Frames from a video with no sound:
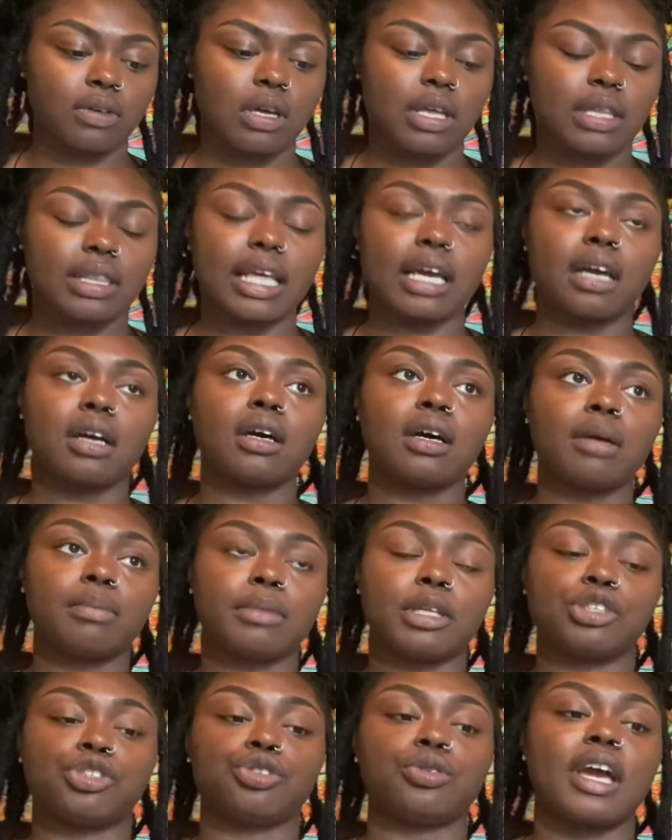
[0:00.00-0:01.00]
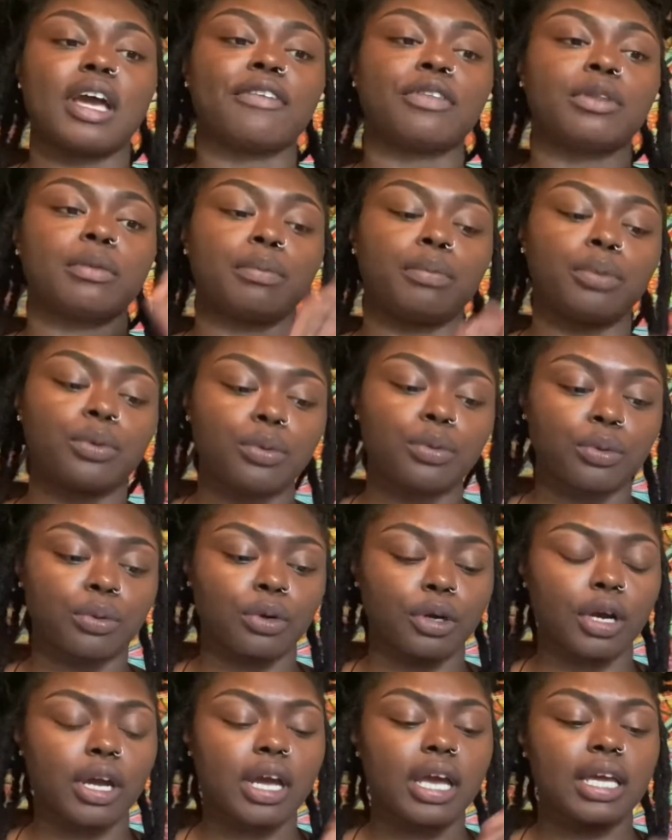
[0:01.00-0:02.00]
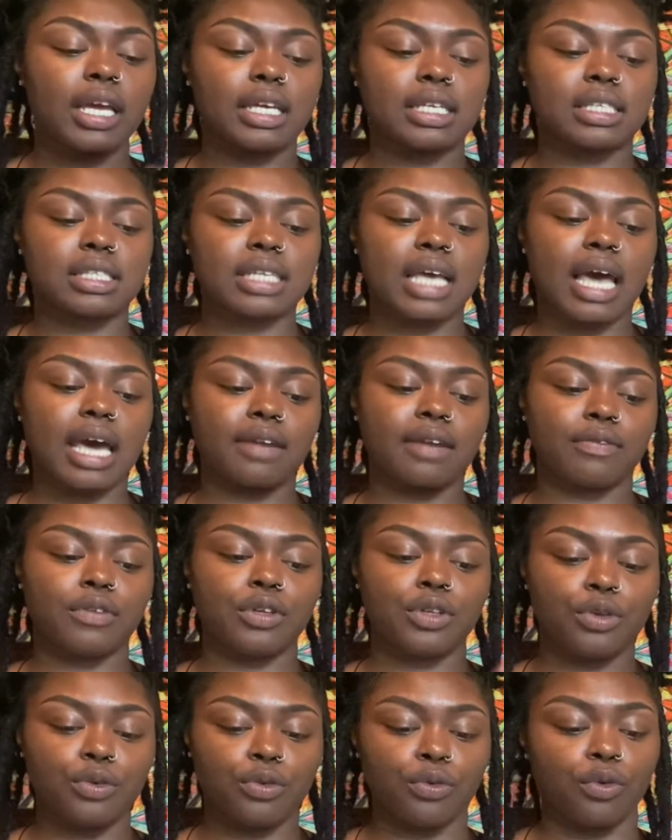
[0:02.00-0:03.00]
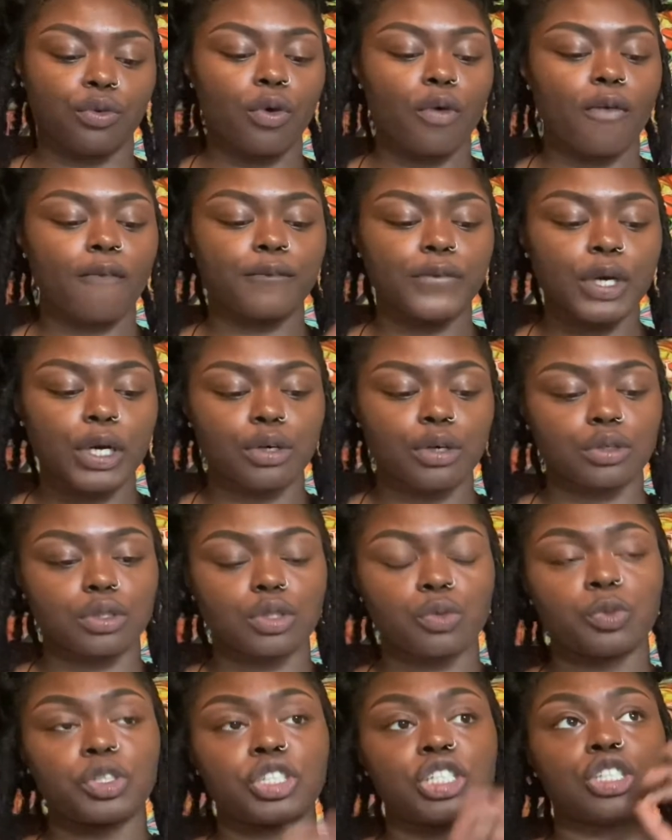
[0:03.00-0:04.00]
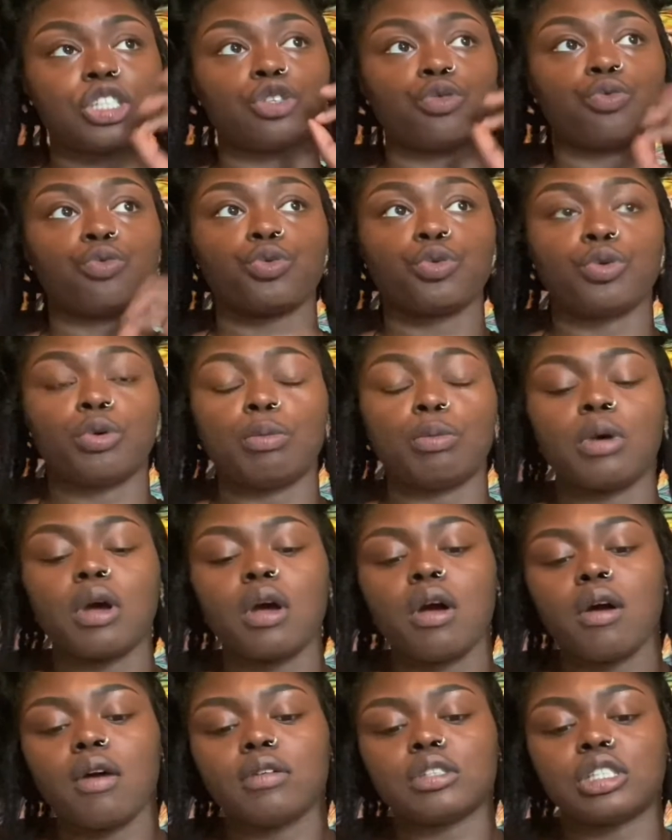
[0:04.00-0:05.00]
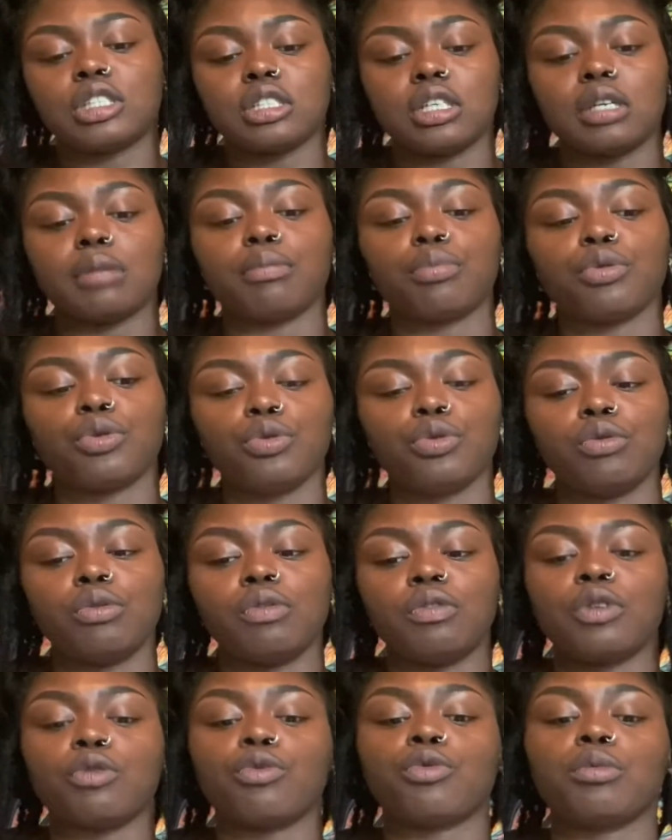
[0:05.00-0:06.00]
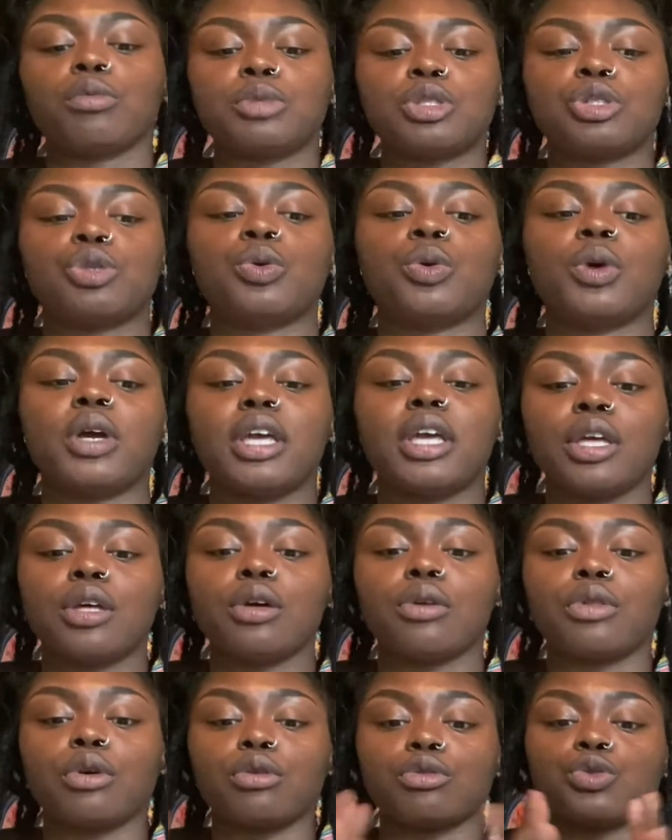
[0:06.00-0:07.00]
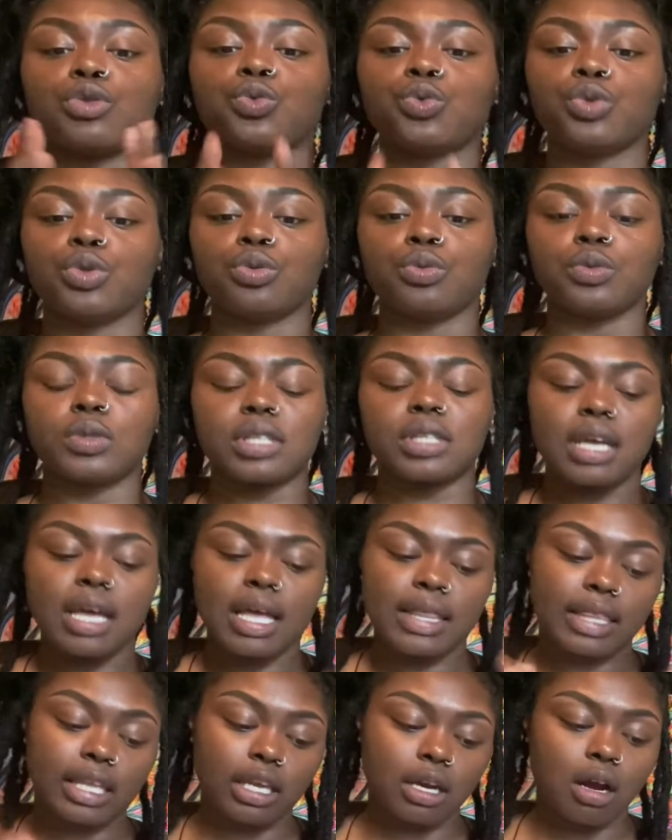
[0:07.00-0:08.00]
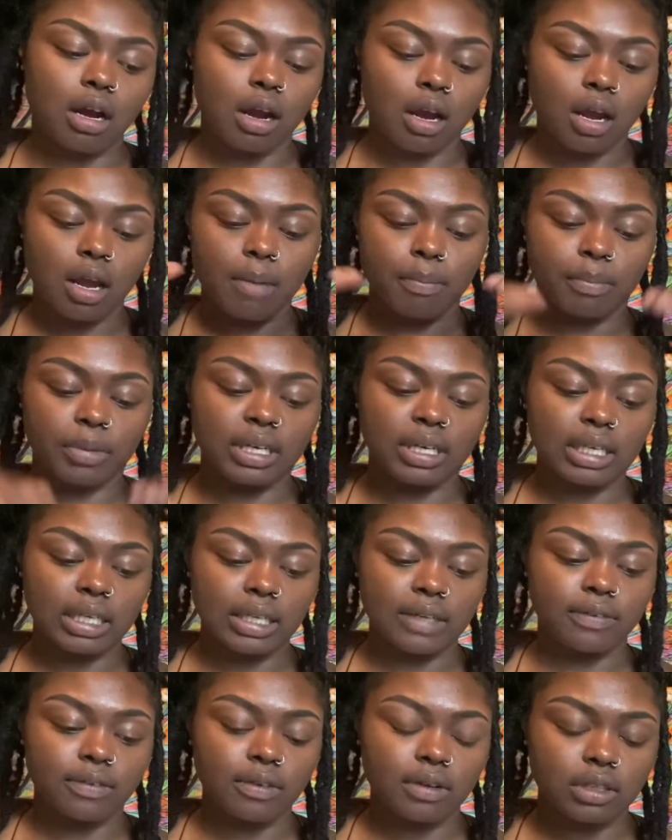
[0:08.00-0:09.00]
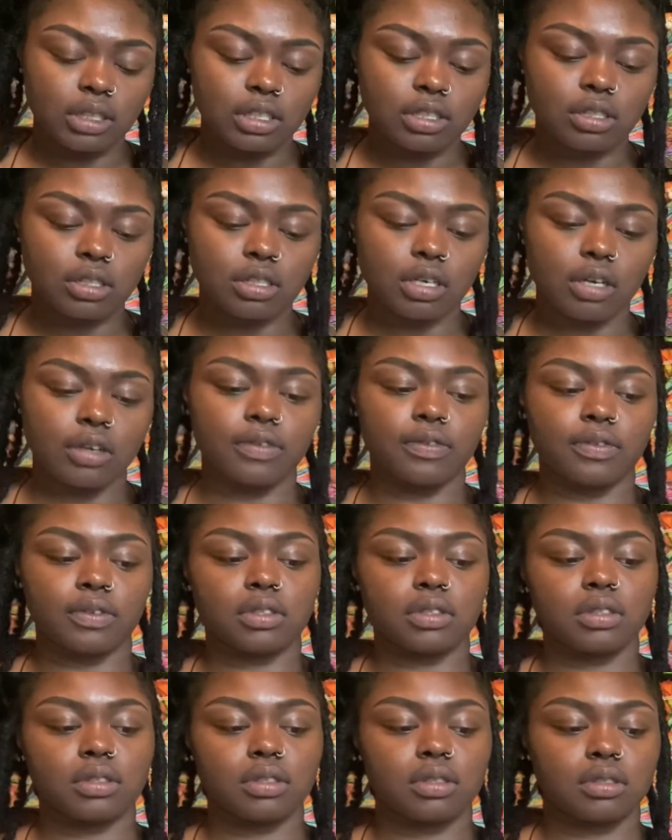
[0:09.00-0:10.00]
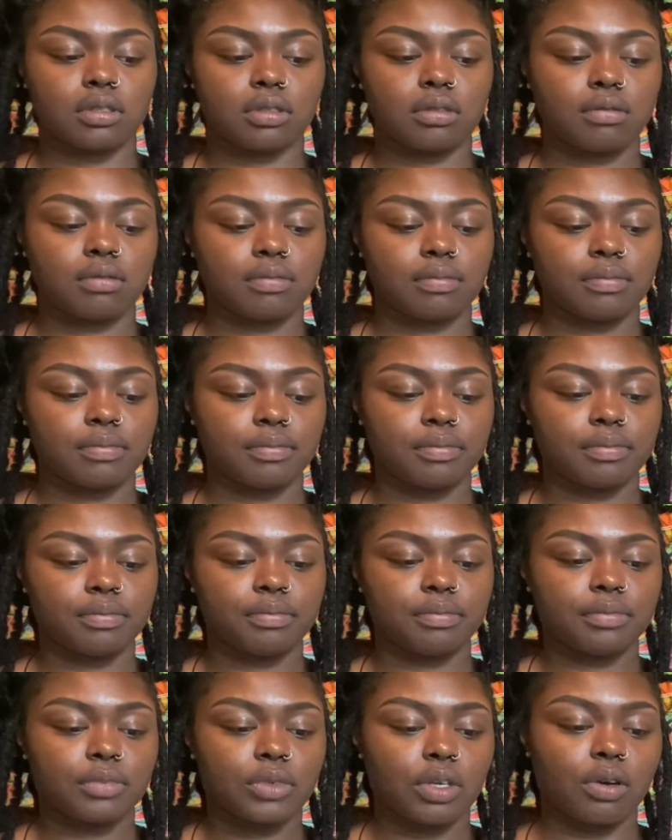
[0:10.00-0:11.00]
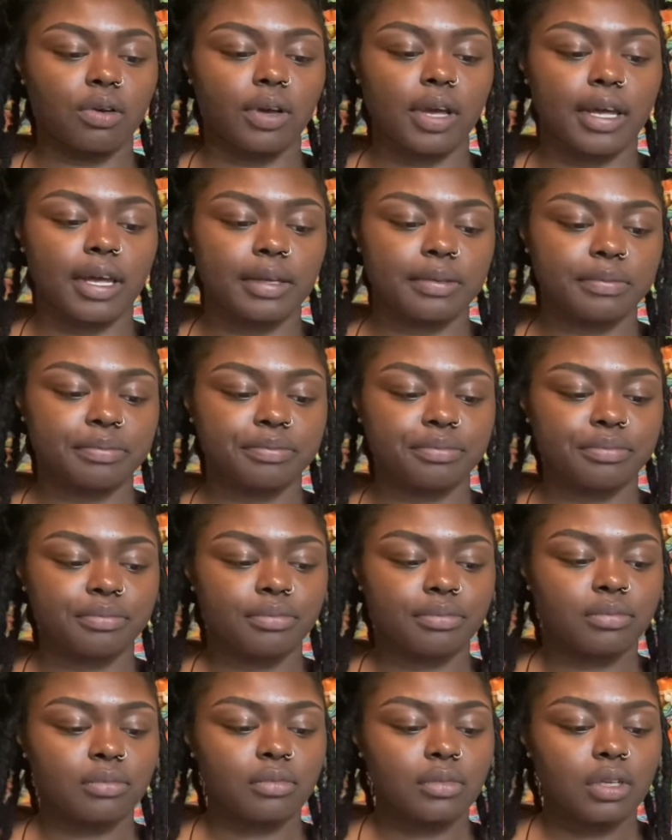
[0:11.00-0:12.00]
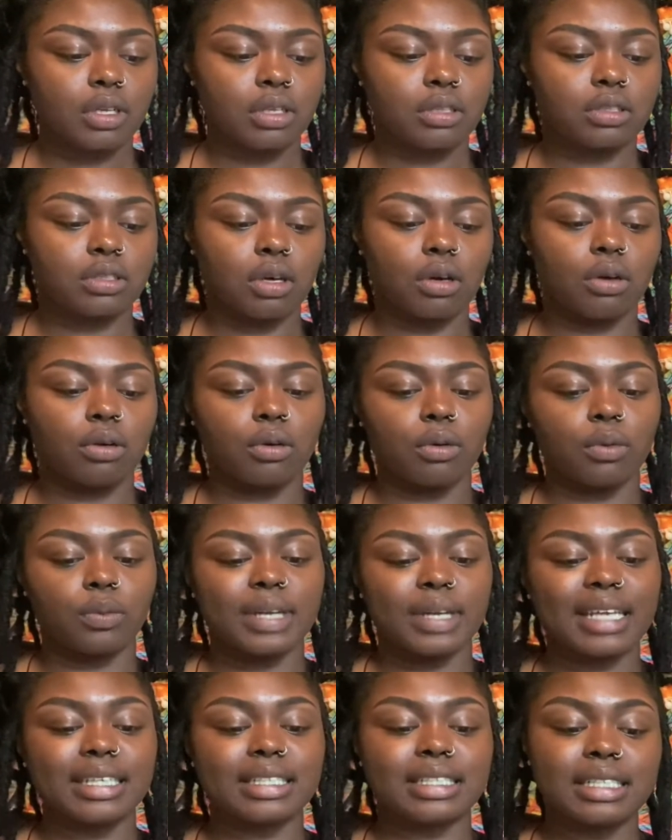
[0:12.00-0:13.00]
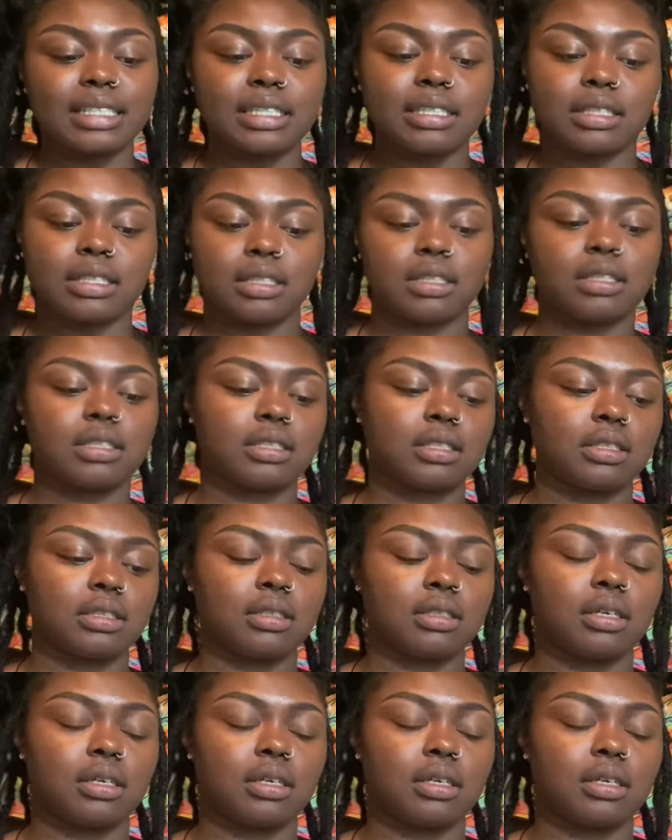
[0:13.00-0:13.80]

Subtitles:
That cup that you have to pour inside of you first, which is the room to improve, the room to heal those wounds that are beneath the surface. Okay? So when I did this